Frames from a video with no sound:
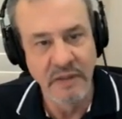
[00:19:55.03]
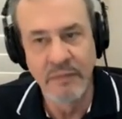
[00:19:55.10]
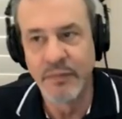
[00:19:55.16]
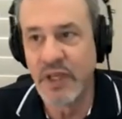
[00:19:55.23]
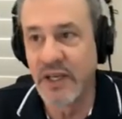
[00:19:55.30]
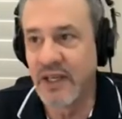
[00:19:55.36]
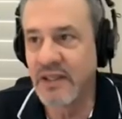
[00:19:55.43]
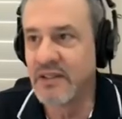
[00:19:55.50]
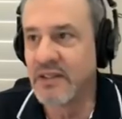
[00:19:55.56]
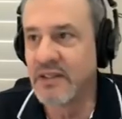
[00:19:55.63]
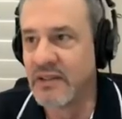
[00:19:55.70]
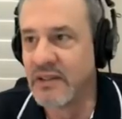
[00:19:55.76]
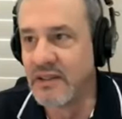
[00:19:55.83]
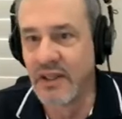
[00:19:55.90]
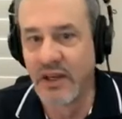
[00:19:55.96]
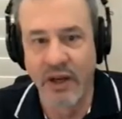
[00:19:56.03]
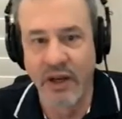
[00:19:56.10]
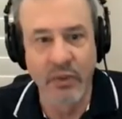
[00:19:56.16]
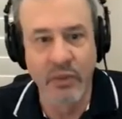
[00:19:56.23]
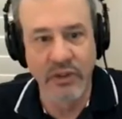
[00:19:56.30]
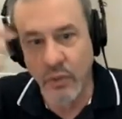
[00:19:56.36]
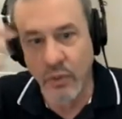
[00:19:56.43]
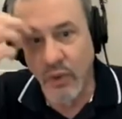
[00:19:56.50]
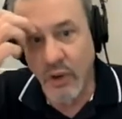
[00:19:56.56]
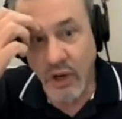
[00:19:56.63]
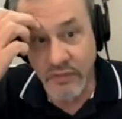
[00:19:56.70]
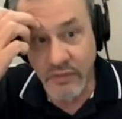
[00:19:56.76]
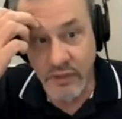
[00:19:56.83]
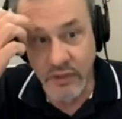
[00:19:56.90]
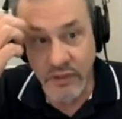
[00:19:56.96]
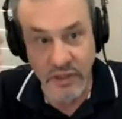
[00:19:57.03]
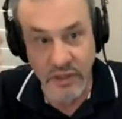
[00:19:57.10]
And I did, I went to a Harvard